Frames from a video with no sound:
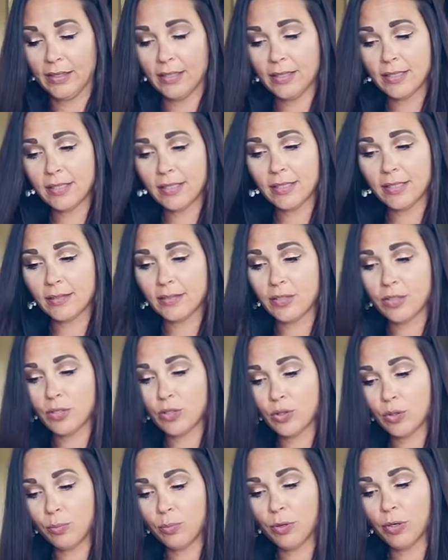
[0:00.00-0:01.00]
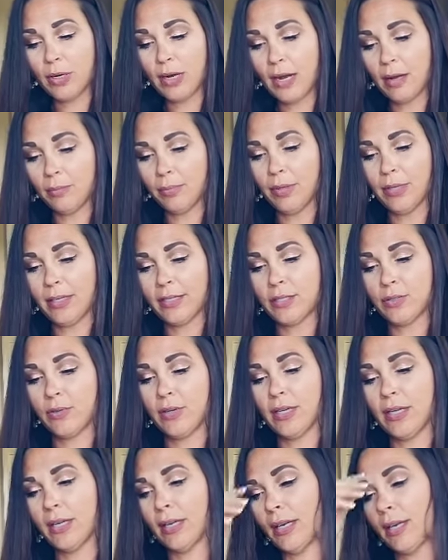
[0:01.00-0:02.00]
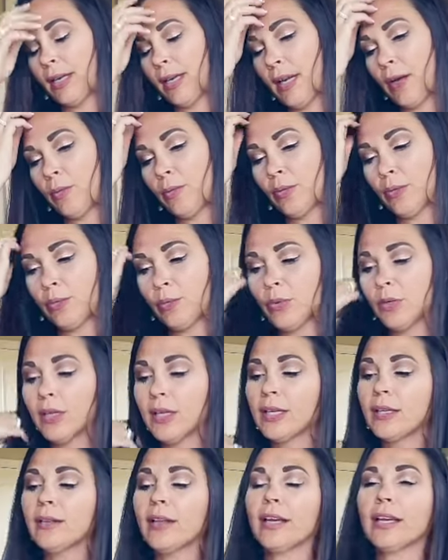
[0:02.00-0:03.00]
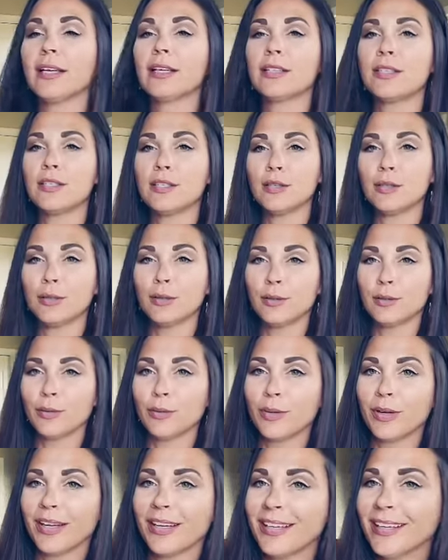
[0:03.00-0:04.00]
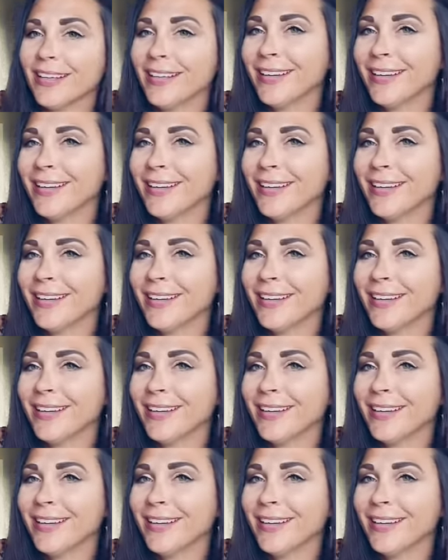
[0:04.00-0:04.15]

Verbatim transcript: This is a super complex reading, and I would really like to